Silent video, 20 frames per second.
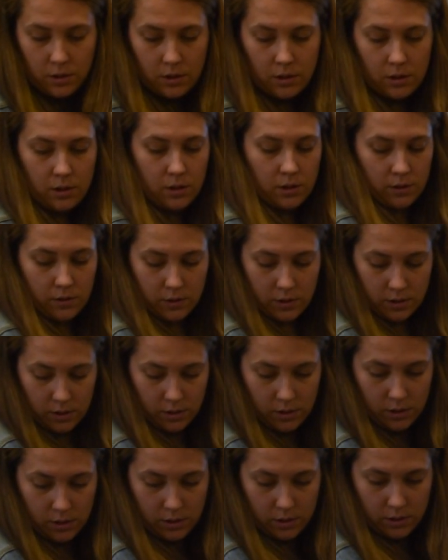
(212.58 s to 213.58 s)
and
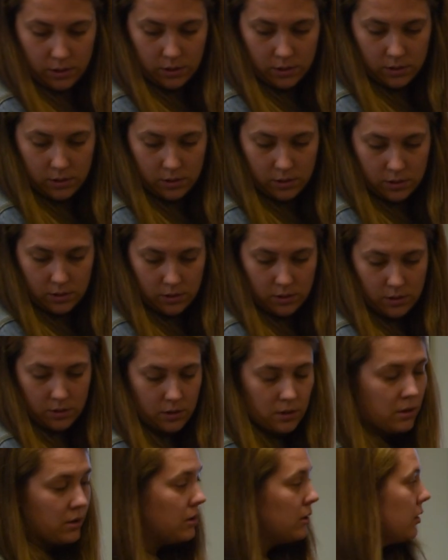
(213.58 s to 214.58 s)
then
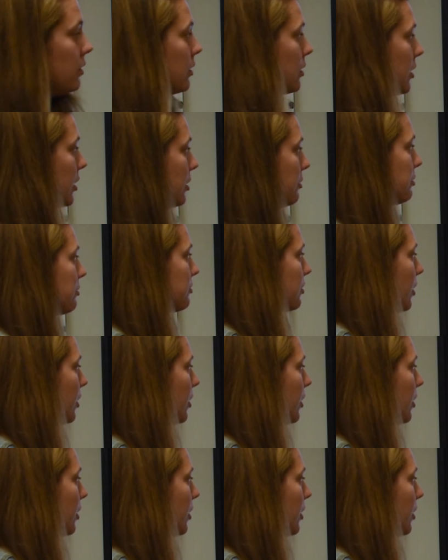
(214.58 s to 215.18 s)
here we've